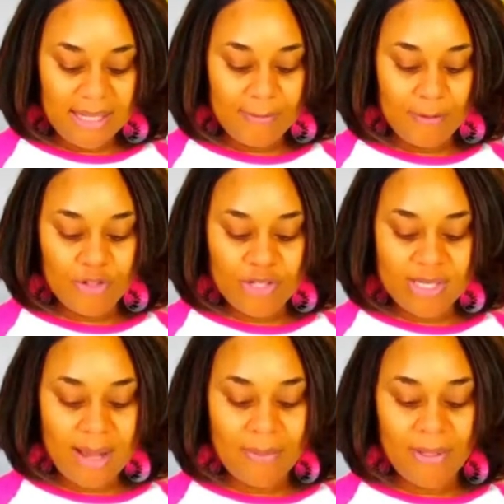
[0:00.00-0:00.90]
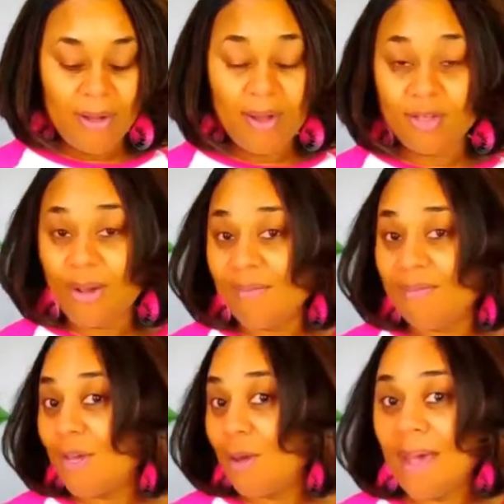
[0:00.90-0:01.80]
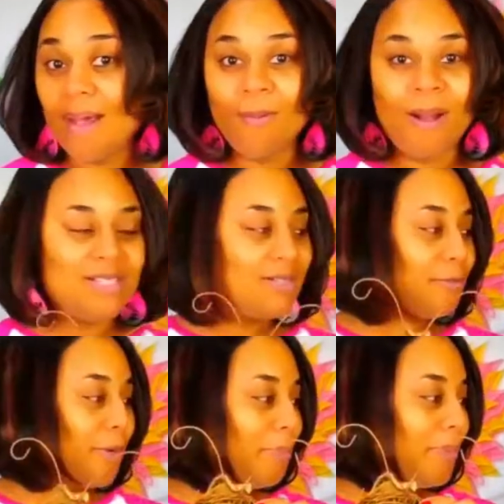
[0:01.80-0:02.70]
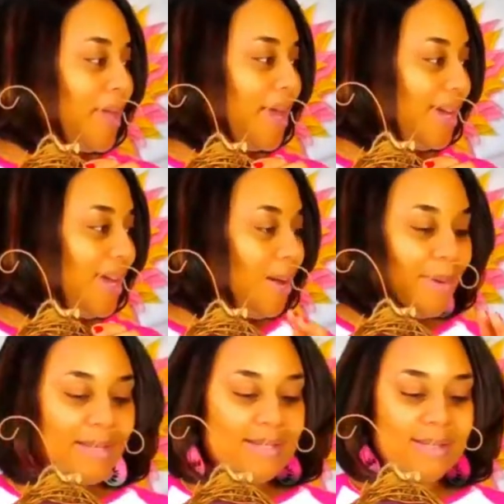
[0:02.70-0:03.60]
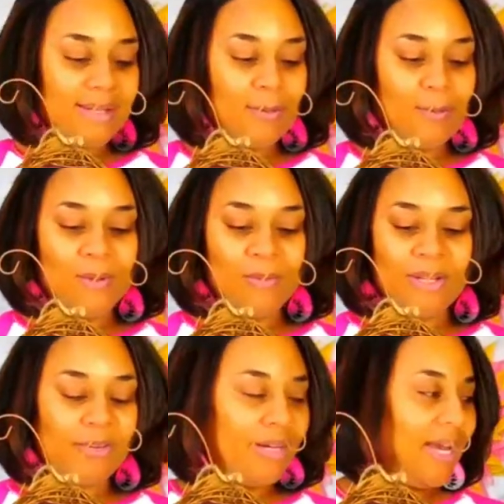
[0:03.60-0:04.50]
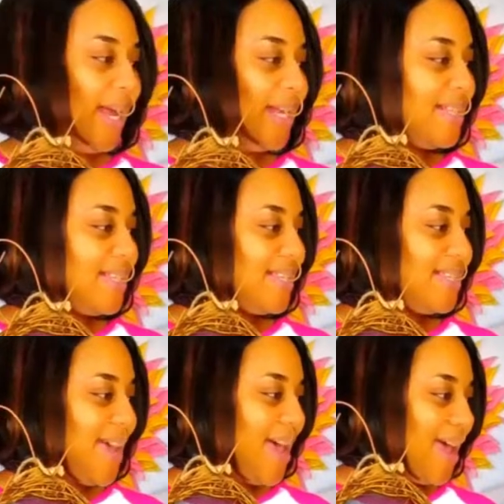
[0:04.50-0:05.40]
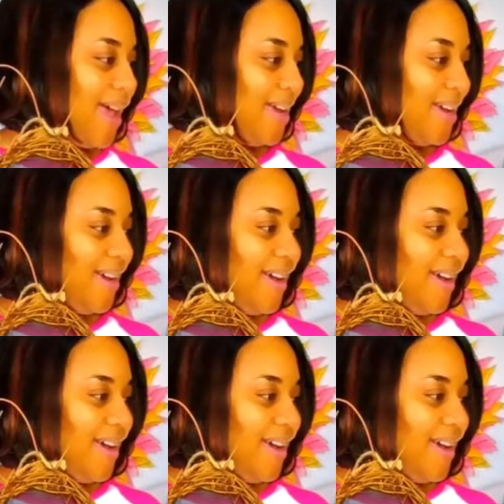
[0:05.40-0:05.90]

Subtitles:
And if you're just hopping on, you'll have to go back and watch the replay because look at what we created today.